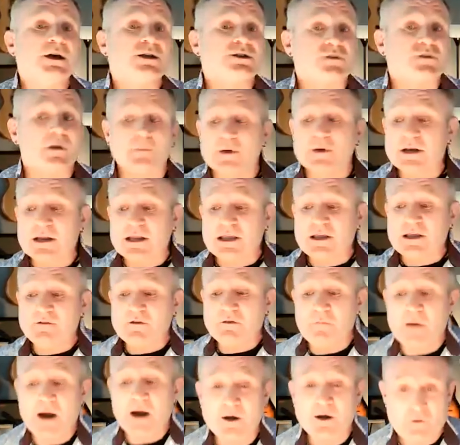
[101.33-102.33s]
So I'm going to give
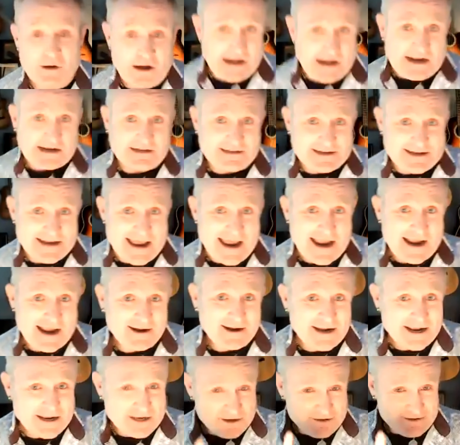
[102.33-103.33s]
you my reading today,
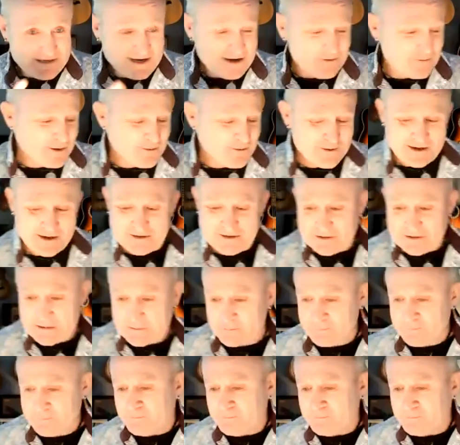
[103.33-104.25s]
and you tell me what you think.